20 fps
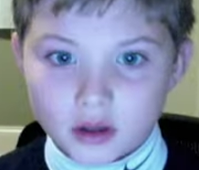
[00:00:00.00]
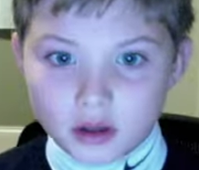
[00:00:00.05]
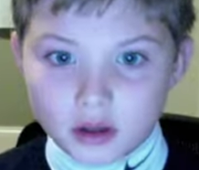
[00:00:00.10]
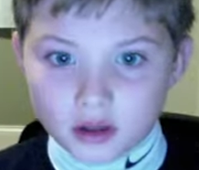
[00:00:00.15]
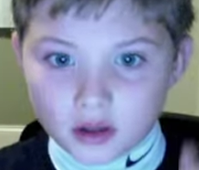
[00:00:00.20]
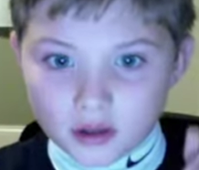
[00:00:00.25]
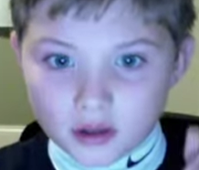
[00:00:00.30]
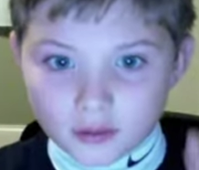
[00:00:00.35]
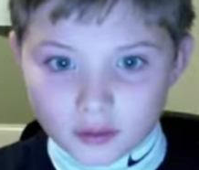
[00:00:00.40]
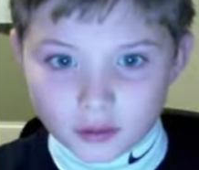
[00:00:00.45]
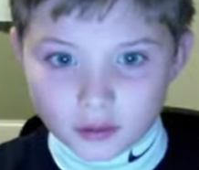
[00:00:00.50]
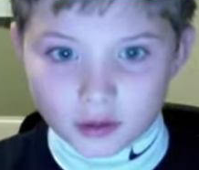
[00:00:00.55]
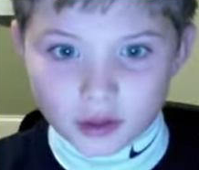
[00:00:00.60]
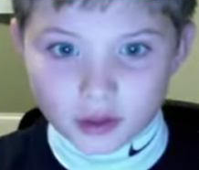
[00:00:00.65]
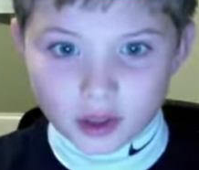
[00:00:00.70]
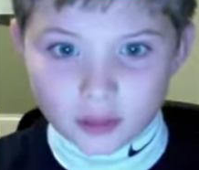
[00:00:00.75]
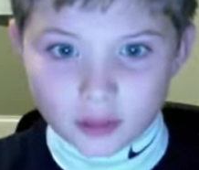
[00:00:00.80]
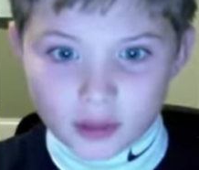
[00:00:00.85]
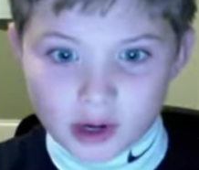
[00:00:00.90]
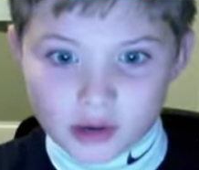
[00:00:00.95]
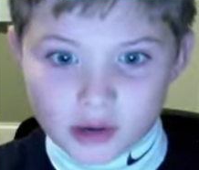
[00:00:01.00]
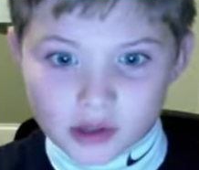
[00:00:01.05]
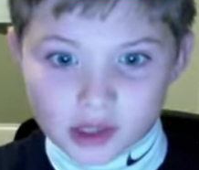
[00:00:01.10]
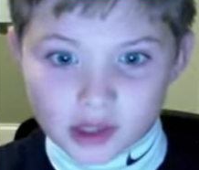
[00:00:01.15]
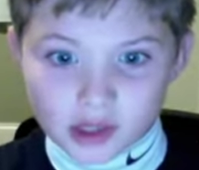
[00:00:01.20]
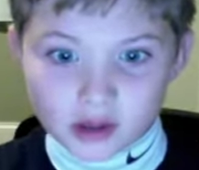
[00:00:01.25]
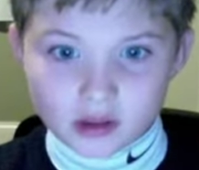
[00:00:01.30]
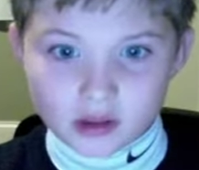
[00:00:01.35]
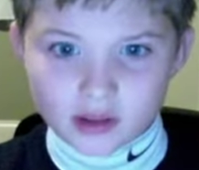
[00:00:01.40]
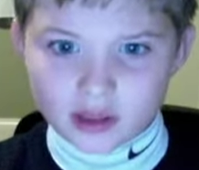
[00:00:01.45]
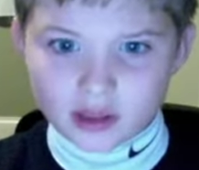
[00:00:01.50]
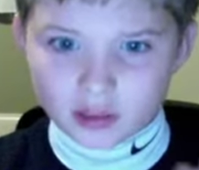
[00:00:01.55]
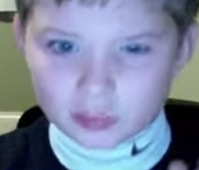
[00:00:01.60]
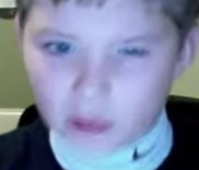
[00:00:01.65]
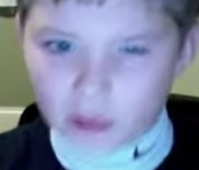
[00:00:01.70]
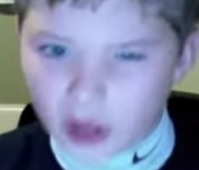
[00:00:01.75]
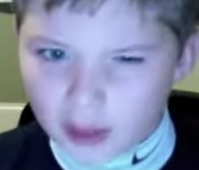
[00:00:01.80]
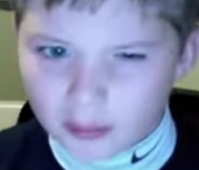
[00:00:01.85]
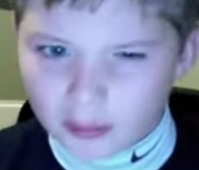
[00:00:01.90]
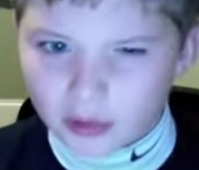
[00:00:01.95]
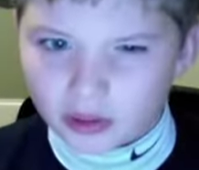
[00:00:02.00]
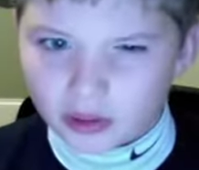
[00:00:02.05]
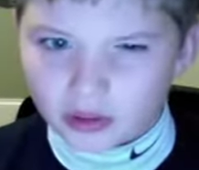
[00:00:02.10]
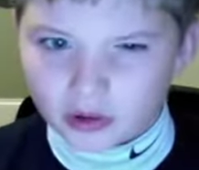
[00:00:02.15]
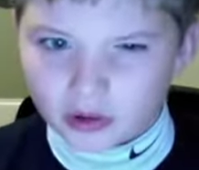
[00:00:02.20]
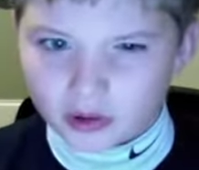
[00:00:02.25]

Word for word: If you think about it, these blockbuster